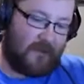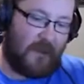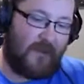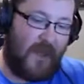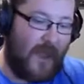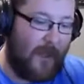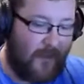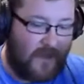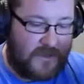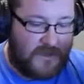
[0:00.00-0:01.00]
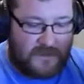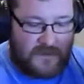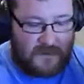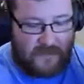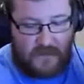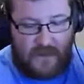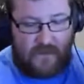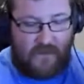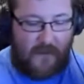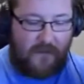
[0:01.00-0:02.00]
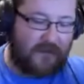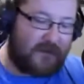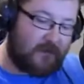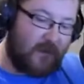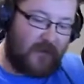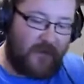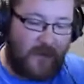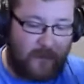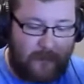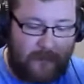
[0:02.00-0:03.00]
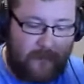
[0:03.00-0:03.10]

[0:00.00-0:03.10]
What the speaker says: like the epicness of this movie